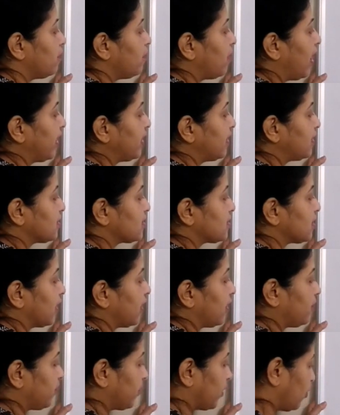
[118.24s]
minus
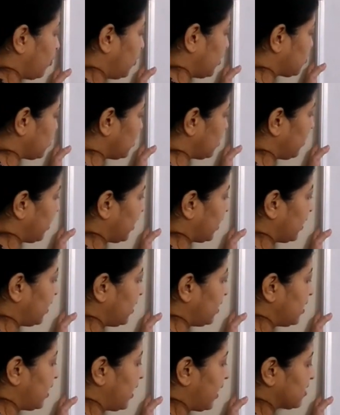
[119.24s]
a, which will make
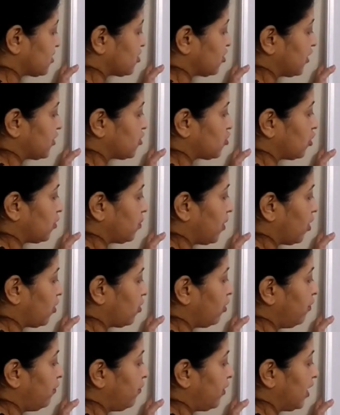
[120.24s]
it x raised to the
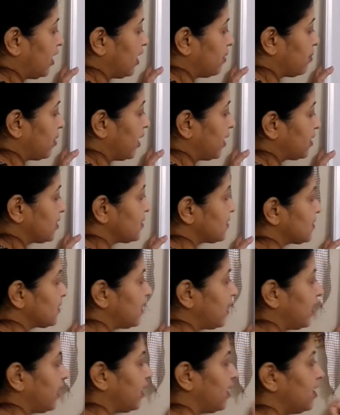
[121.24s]
power of a minus
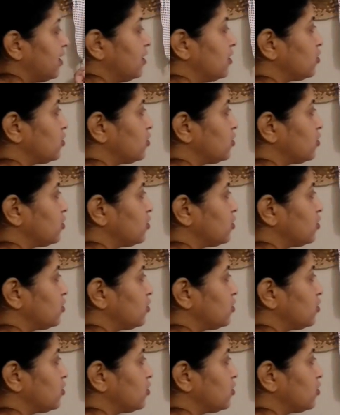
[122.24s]
a.